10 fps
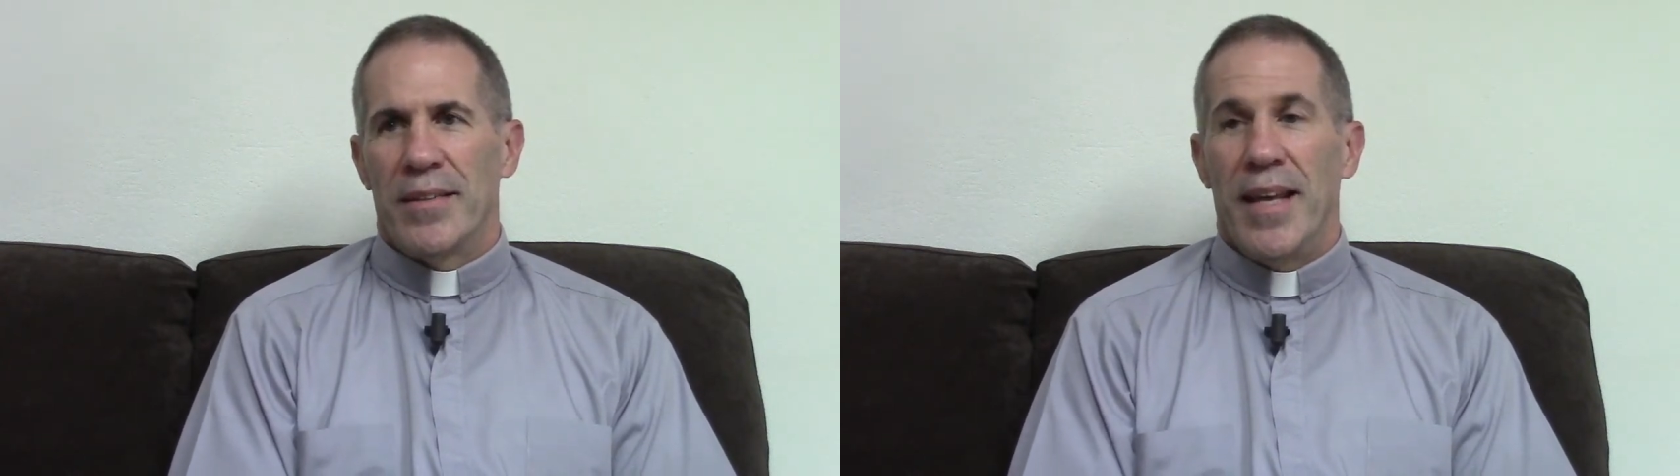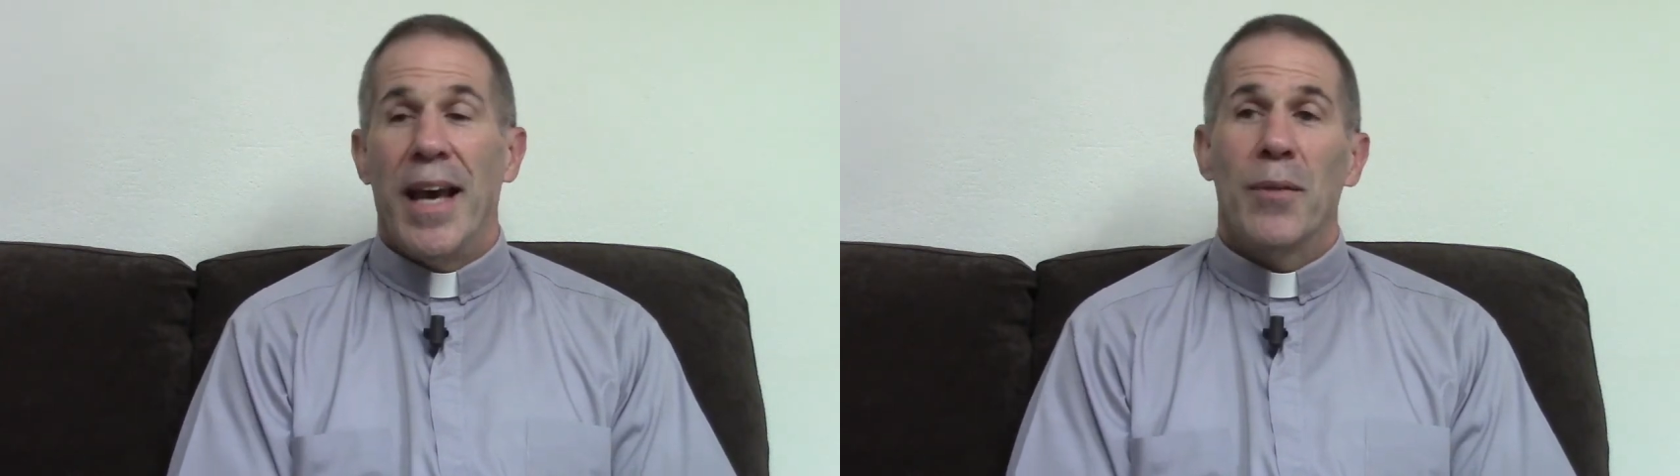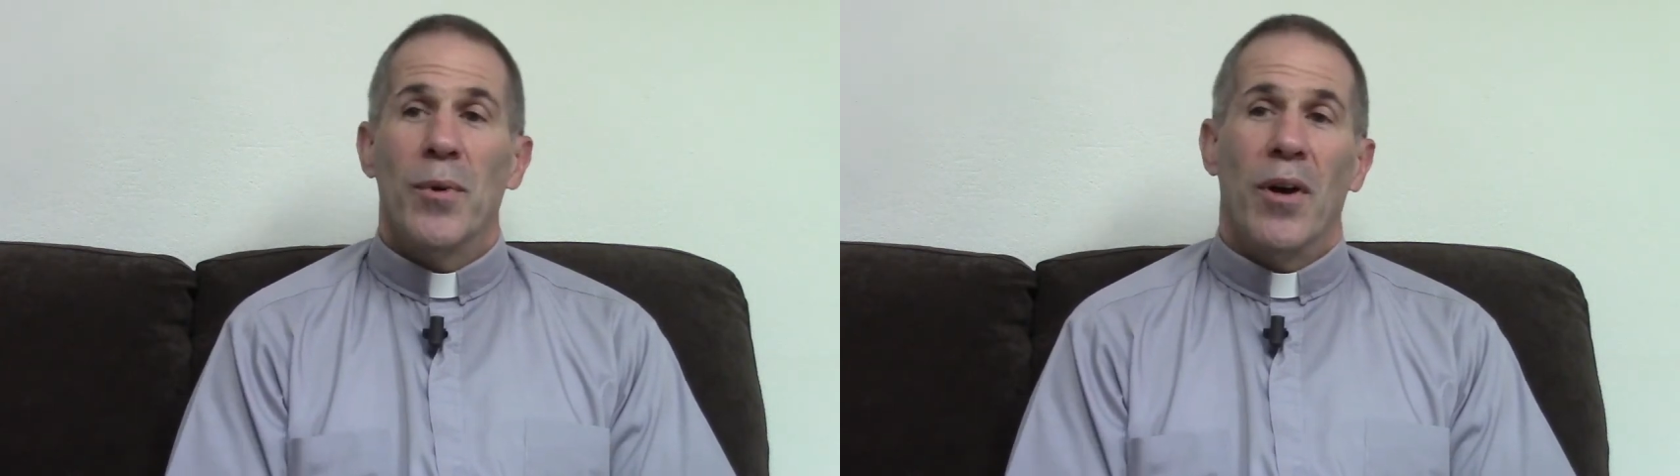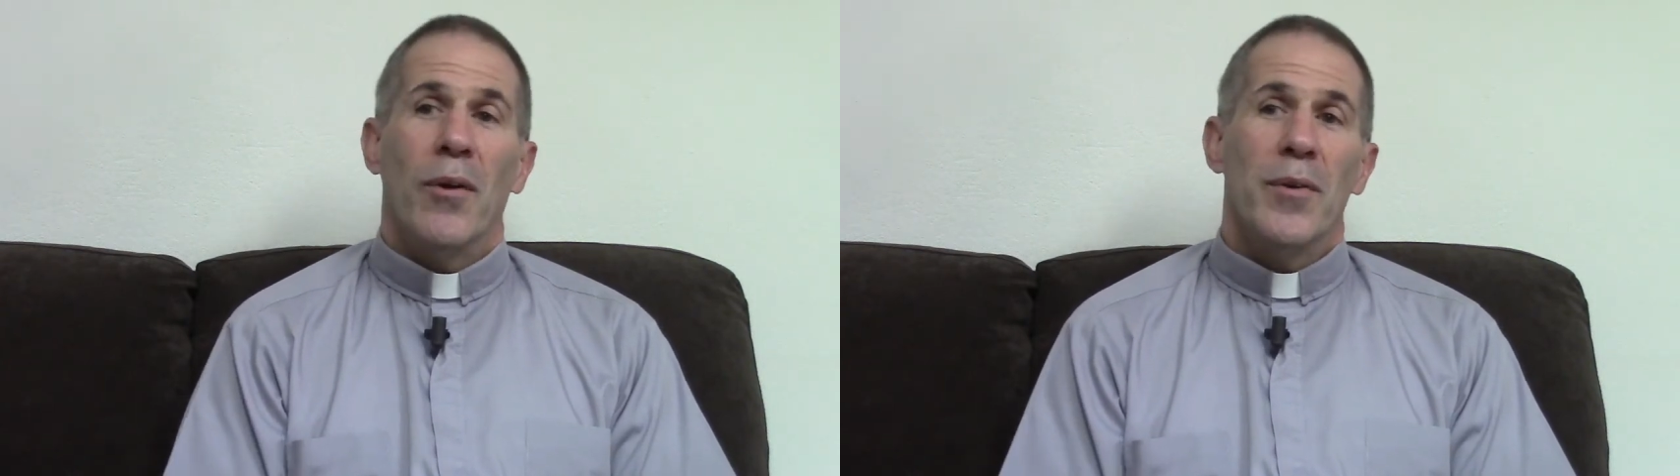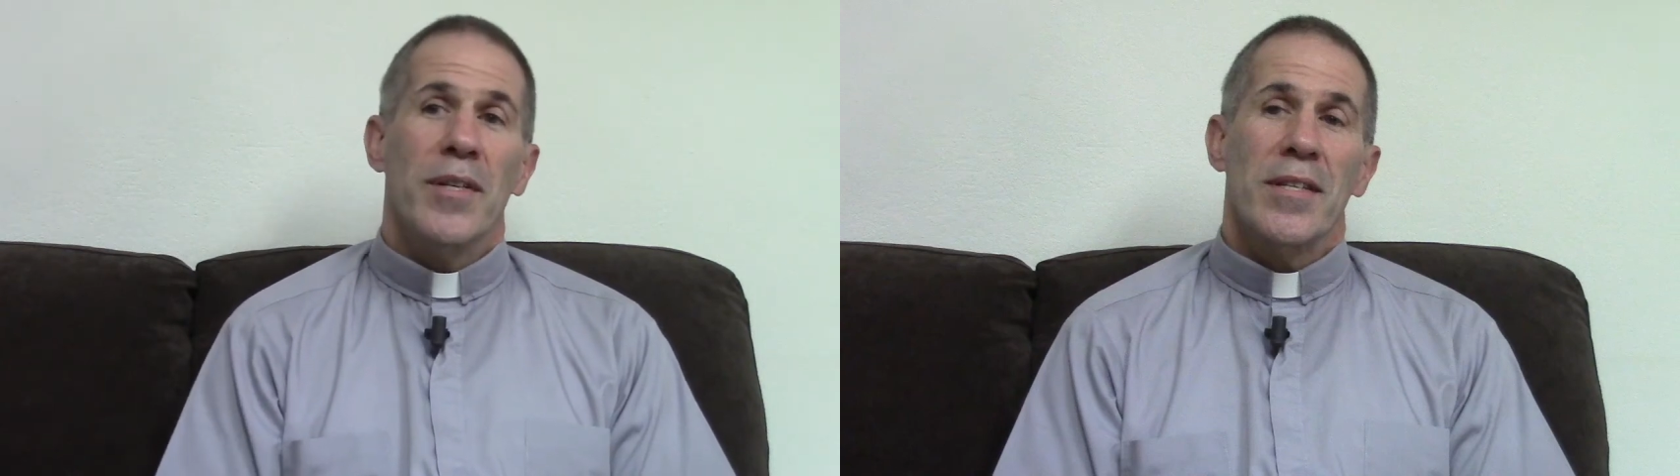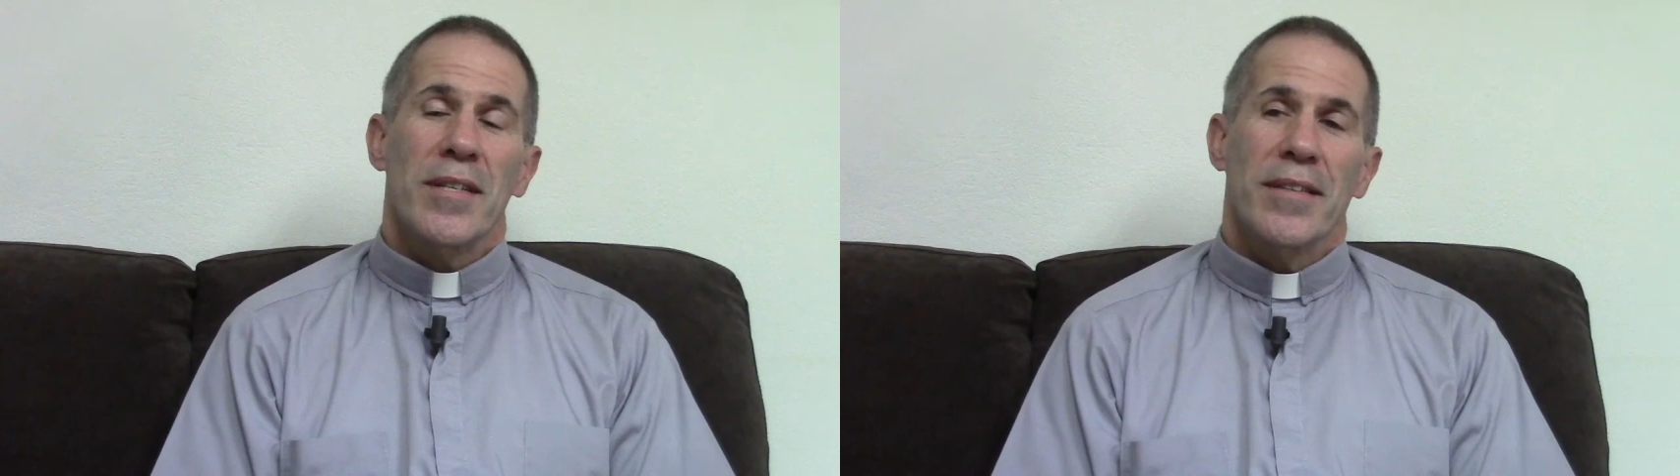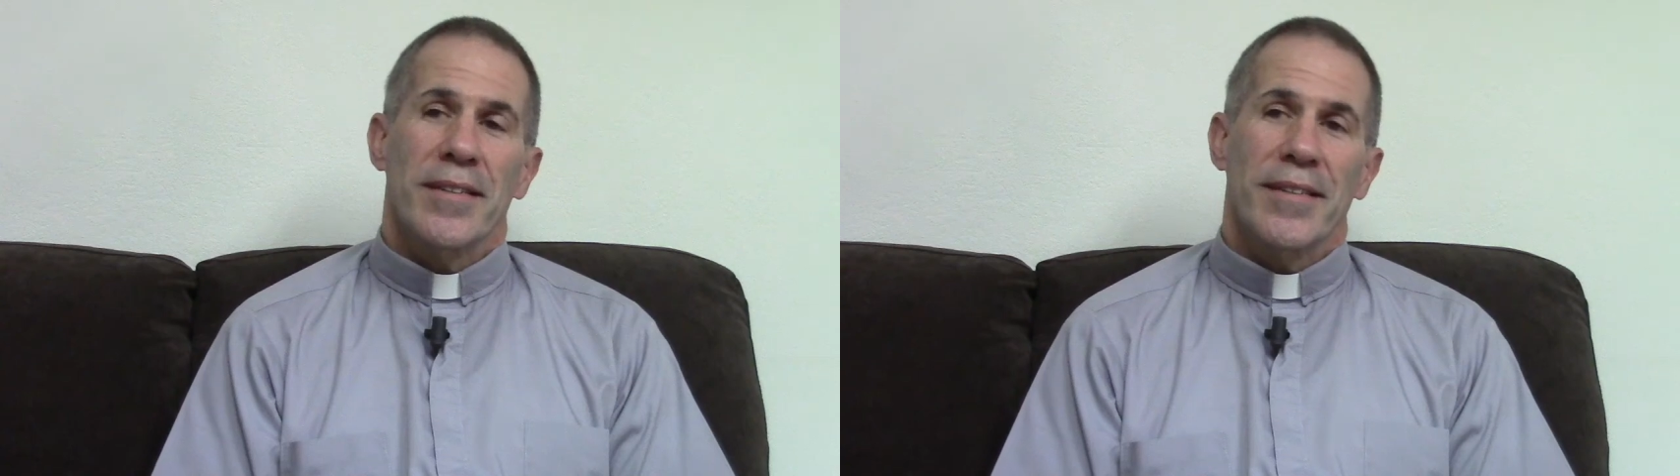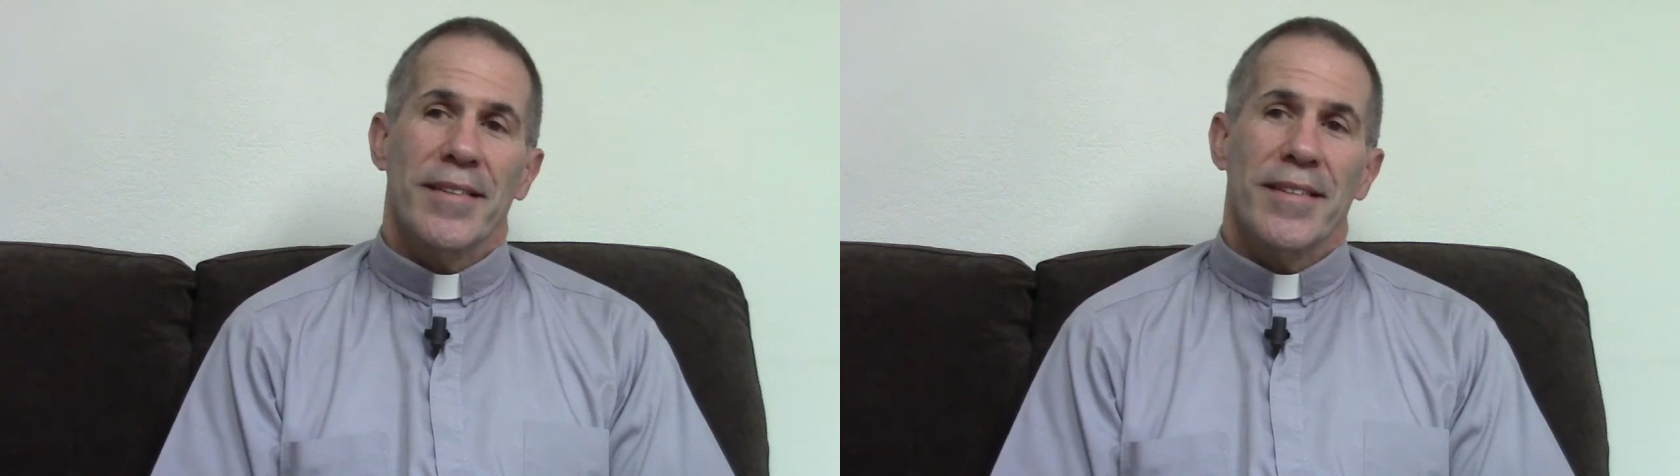Dad would always
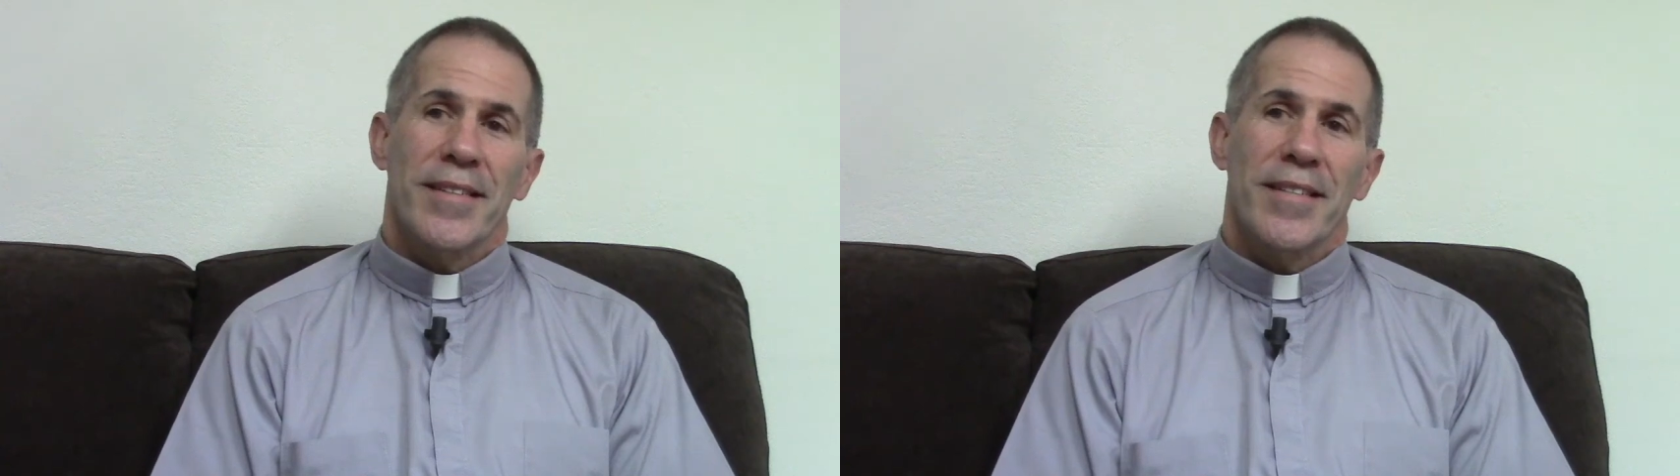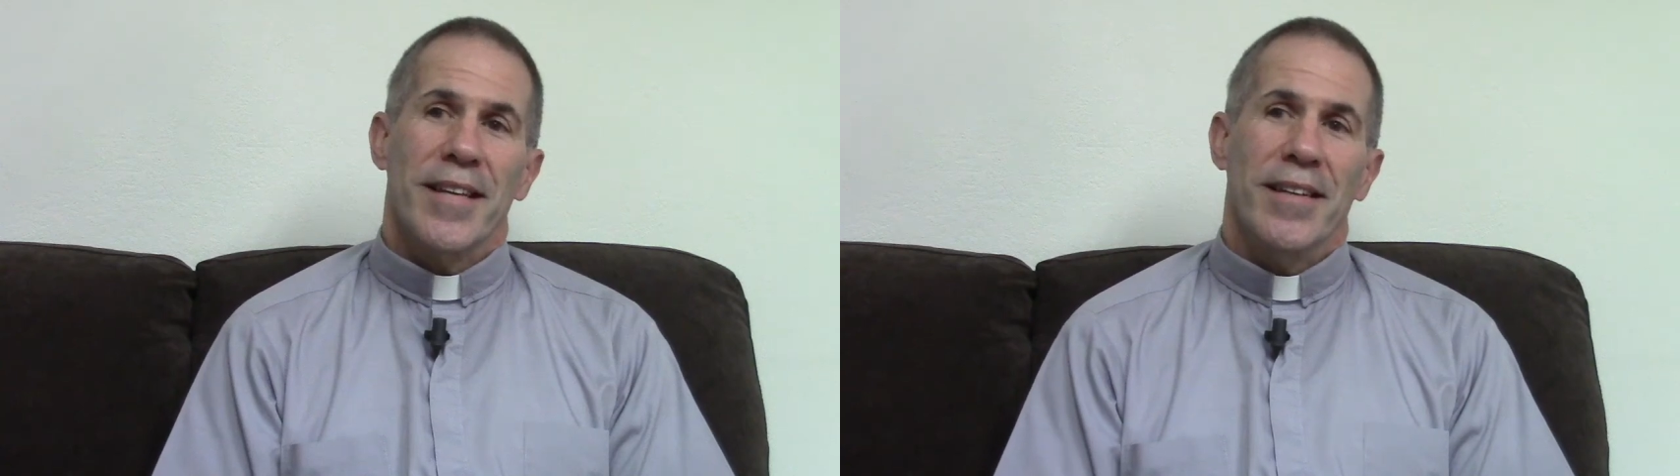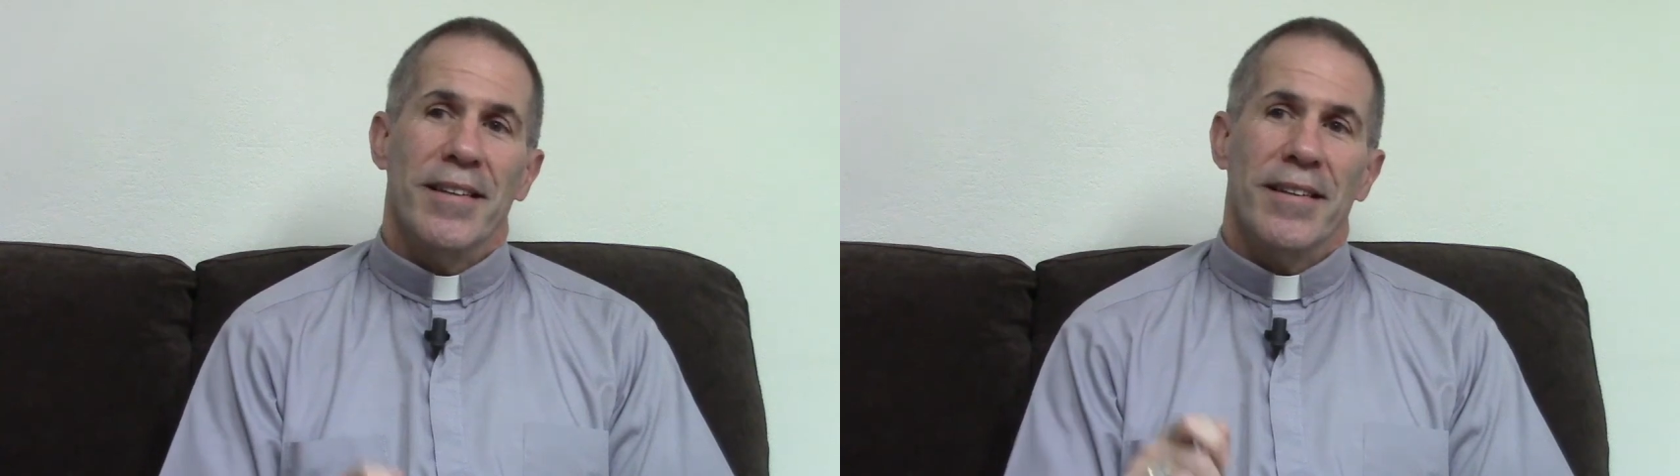sit